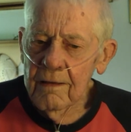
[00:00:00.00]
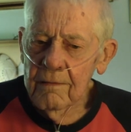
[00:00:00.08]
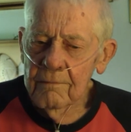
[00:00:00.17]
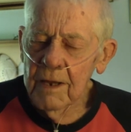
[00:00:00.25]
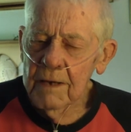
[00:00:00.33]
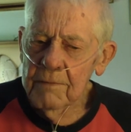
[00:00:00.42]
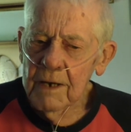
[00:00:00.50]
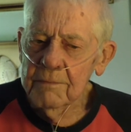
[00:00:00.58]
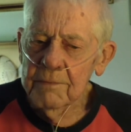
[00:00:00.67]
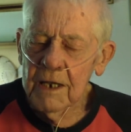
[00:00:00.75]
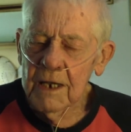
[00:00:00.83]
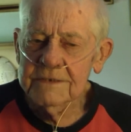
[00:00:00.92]
It might, might have
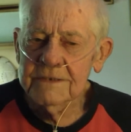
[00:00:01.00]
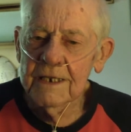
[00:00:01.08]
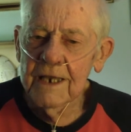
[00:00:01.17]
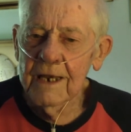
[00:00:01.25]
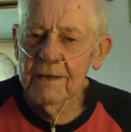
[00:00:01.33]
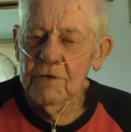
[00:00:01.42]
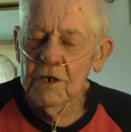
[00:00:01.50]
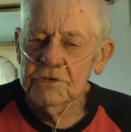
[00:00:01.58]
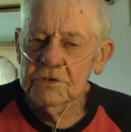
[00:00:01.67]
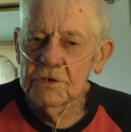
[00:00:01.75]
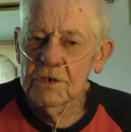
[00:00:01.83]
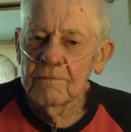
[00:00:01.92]
been less than that, I'm not
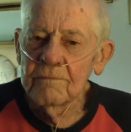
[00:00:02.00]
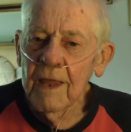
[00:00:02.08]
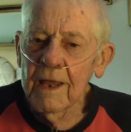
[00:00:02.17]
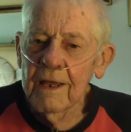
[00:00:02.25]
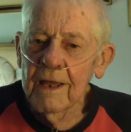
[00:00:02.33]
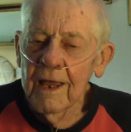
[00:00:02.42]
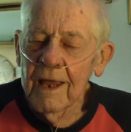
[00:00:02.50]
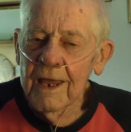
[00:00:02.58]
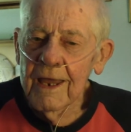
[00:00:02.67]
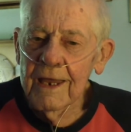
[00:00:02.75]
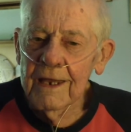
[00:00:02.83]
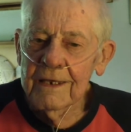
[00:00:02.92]
sure.
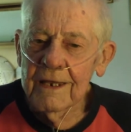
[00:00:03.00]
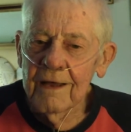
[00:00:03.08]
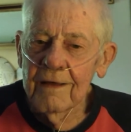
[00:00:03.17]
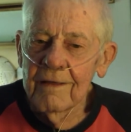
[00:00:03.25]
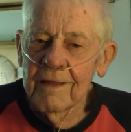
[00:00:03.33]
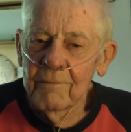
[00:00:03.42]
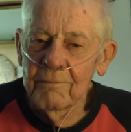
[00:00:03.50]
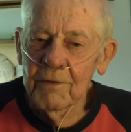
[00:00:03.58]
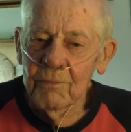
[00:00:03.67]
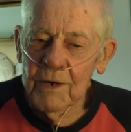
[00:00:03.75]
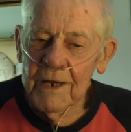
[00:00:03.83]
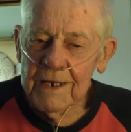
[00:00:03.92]
And uh,
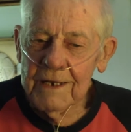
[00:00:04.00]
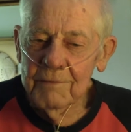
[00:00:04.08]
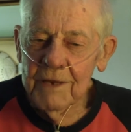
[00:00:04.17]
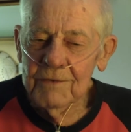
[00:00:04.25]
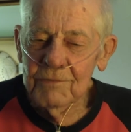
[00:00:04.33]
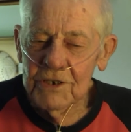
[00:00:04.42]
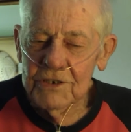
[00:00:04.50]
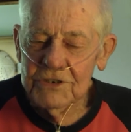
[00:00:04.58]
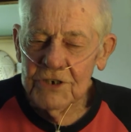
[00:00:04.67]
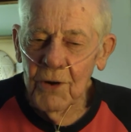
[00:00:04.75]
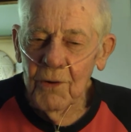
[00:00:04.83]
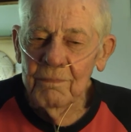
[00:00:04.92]
but when I come in, we're going to
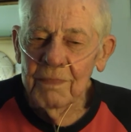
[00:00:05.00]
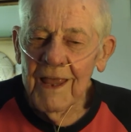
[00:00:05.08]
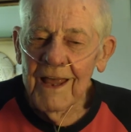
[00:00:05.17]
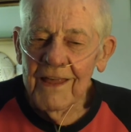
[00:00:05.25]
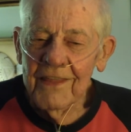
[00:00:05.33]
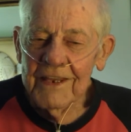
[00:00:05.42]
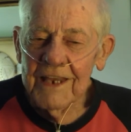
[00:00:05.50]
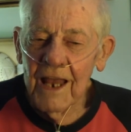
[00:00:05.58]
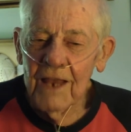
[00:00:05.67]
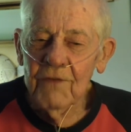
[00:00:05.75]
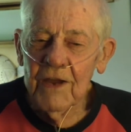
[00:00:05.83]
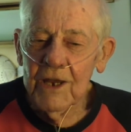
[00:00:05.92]
show the
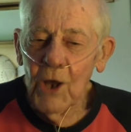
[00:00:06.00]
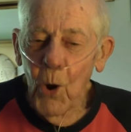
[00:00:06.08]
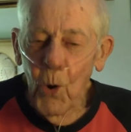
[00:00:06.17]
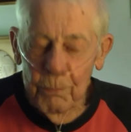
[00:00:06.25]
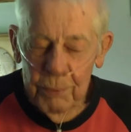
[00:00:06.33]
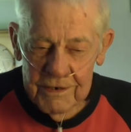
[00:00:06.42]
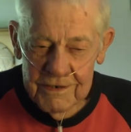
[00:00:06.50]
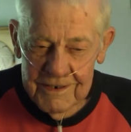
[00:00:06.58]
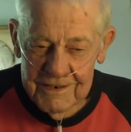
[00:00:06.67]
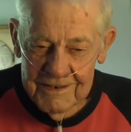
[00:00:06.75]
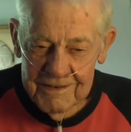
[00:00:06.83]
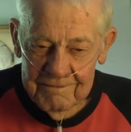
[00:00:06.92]
elevator opened,
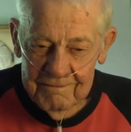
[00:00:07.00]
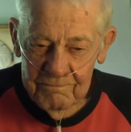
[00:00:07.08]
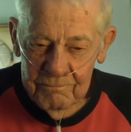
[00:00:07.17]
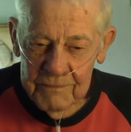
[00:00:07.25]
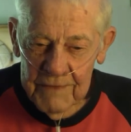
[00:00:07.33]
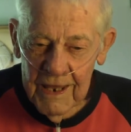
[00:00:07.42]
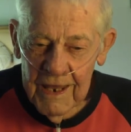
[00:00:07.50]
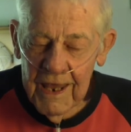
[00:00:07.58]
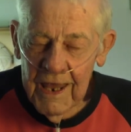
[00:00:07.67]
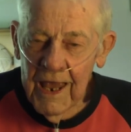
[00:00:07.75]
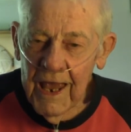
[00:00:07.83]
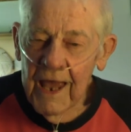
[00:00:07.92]

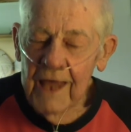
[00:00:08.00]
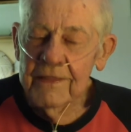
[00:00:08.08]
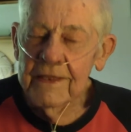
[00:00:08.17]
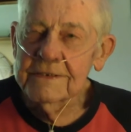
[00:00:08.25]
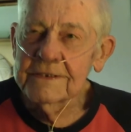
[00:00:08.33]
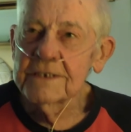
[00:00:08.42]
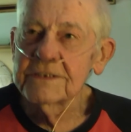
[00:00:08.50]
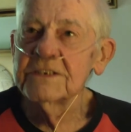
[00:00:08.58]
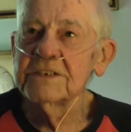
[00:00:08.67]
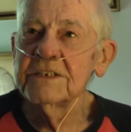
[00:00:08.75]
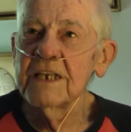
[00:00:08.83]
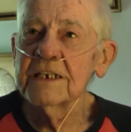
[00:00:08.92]
and there's this
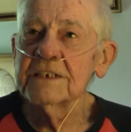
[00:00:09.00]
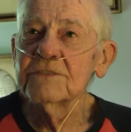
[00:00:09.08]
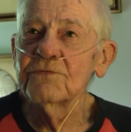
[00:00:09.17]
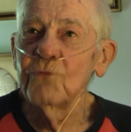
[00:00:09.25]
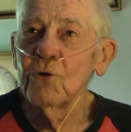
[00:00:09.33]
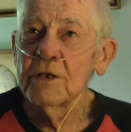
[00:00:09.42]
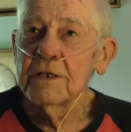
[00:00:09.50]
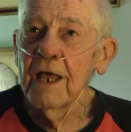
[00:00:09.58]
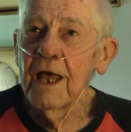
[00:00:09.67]
six-foot,